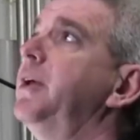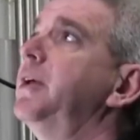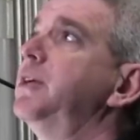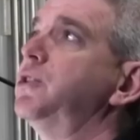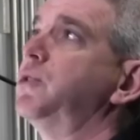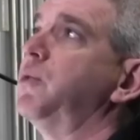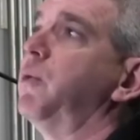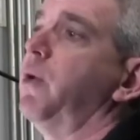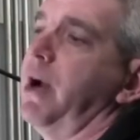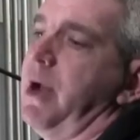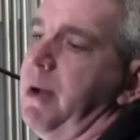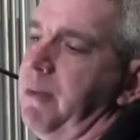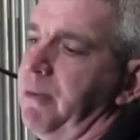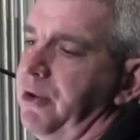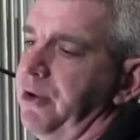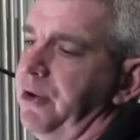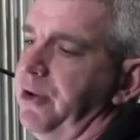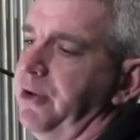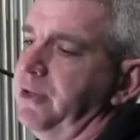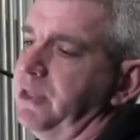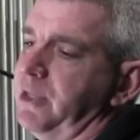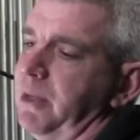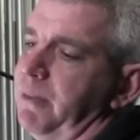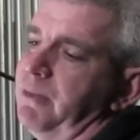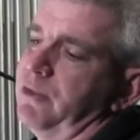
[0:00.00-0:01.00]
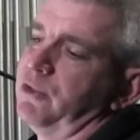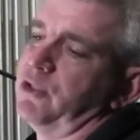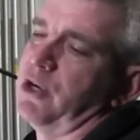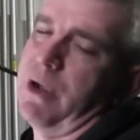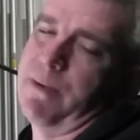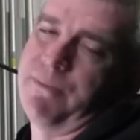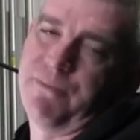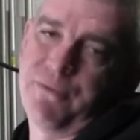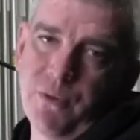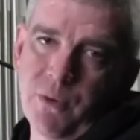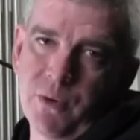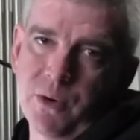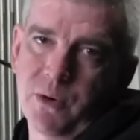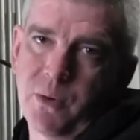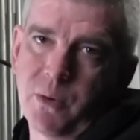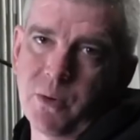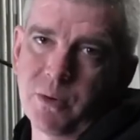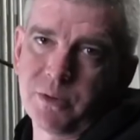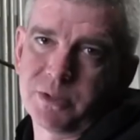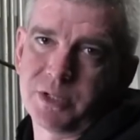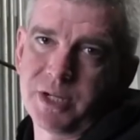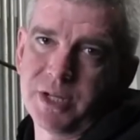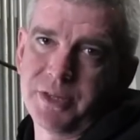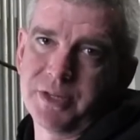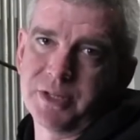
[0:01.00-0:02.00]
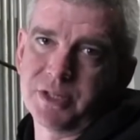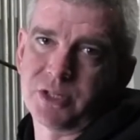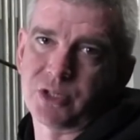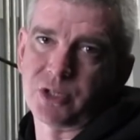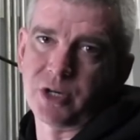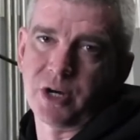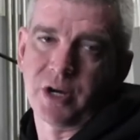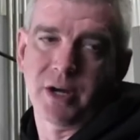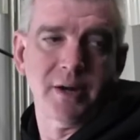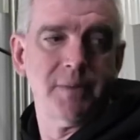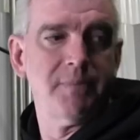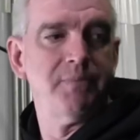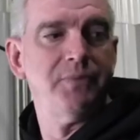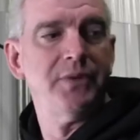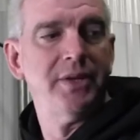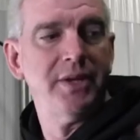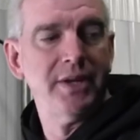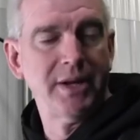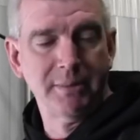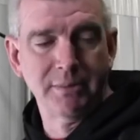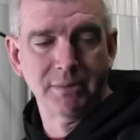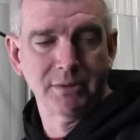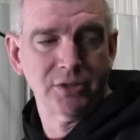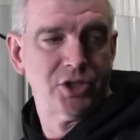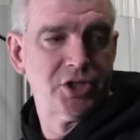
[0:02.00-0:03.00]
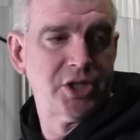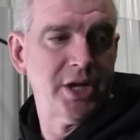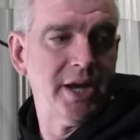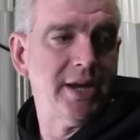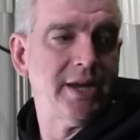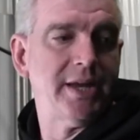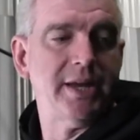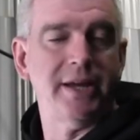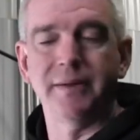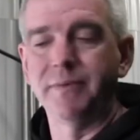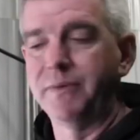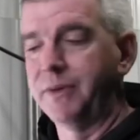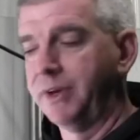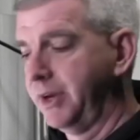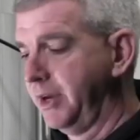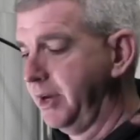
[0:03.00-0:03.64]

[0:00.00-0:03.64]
So what I'm gonna do is I'm gonna drop four quarts in this truck and we'll check it.